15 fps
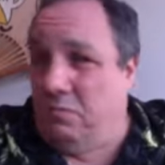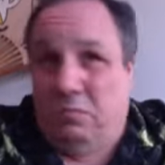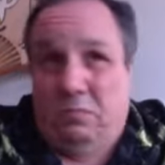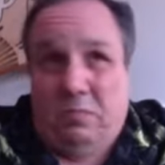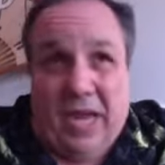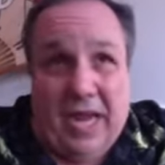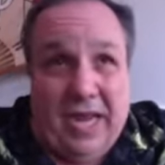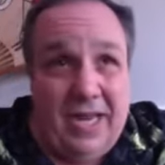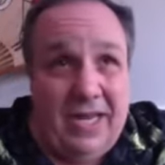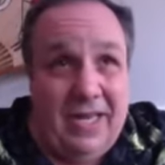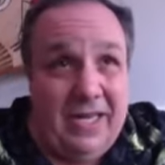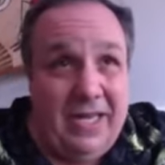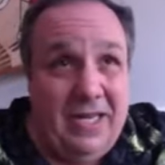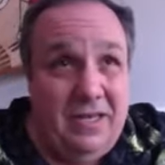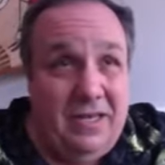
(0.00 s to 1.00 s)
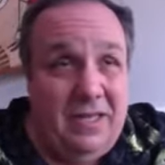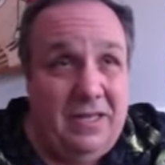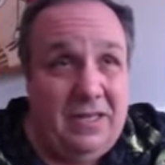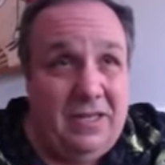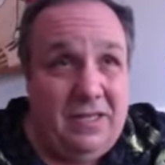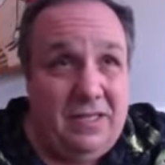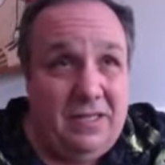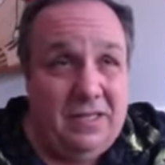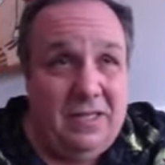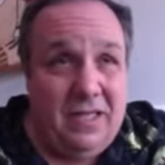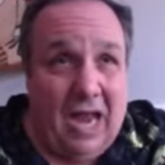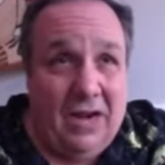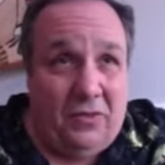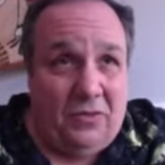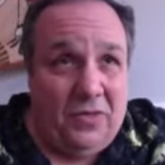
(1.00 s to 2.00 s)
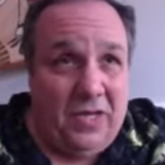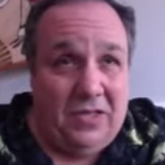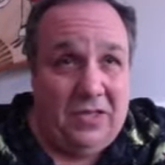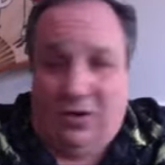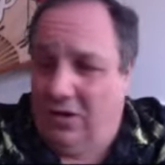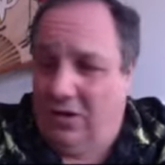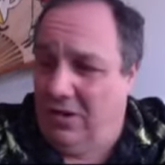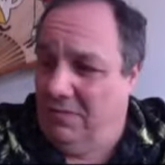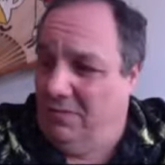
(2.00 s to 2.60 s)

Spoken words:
panning it, because I don't think they're